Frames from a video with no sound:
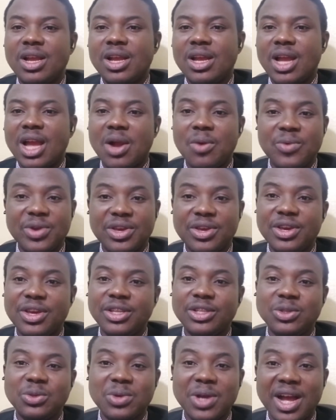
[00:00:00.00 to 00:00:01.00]
and we're
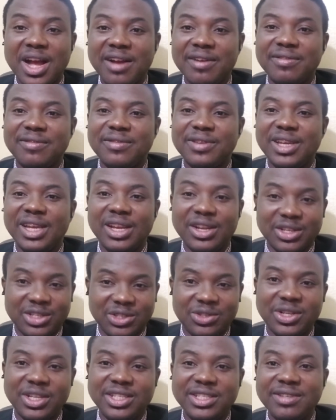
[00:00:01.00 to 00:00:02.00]
going to have
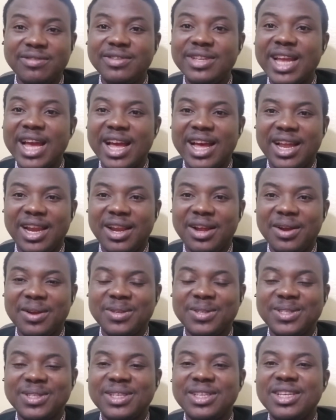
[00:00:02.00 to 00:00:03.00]
illustrative
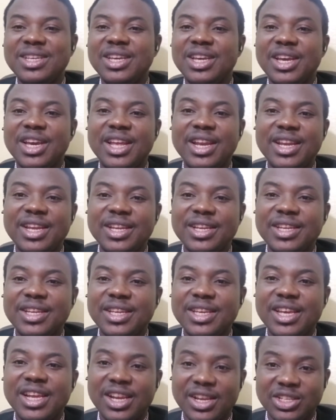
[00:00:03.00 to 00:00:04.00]
dialogues and
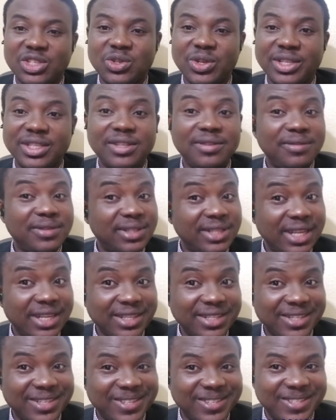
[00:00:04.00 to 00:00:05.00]
illustrative
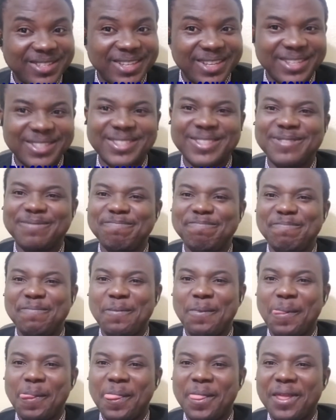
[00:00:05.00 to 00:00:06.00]
sentences.
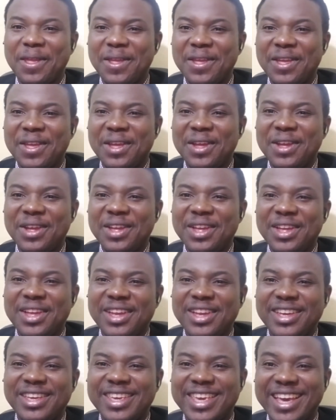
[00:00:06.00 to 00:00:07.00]

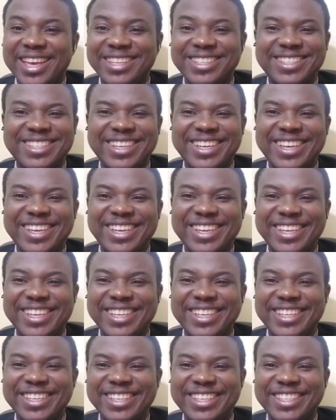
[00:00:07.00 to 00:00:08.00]
Guess
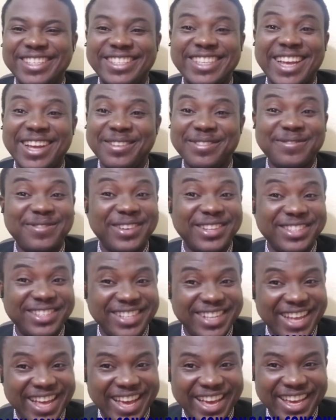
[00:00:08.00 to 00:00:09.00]
the sound for
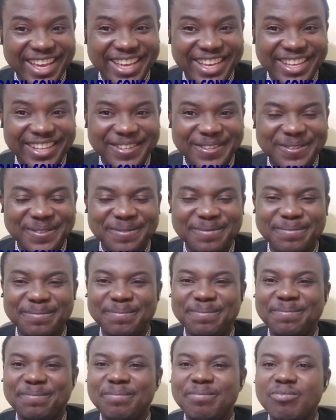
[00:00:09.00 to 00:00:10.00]
today?
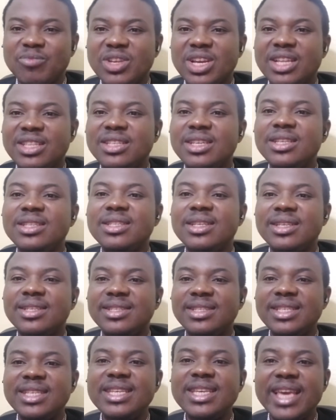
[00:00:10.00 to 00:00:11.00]
It is the
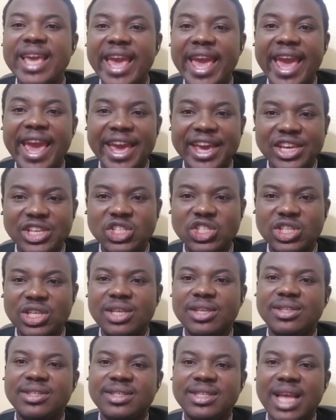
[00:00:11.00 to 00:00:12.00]
CH
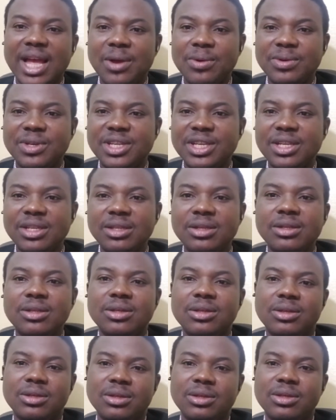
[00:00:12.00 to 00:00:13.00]

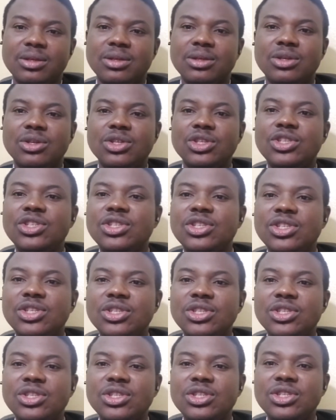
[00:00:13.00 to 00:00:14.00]
sounding
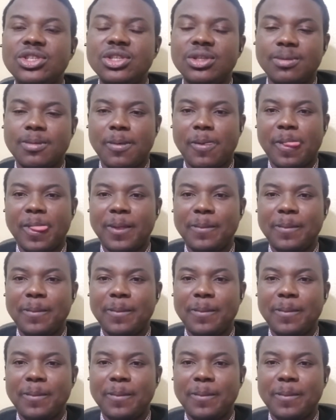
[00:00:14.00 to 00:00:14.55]
SH.